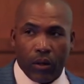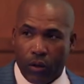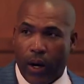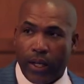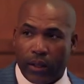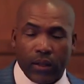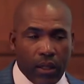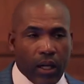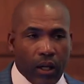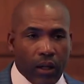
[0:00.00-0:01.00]
Christ is
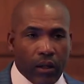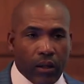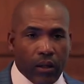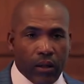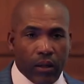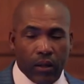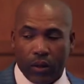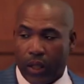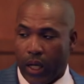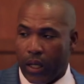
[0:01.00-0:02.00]
there.
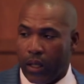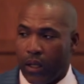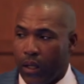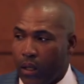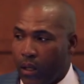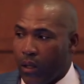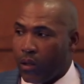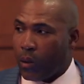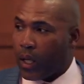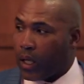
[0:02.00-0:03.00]
Okay?
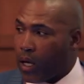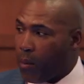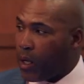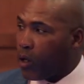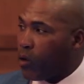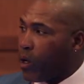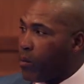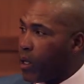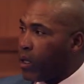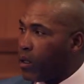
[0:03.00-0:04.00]
So we can come in
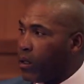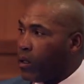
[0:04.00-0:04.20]
agreement.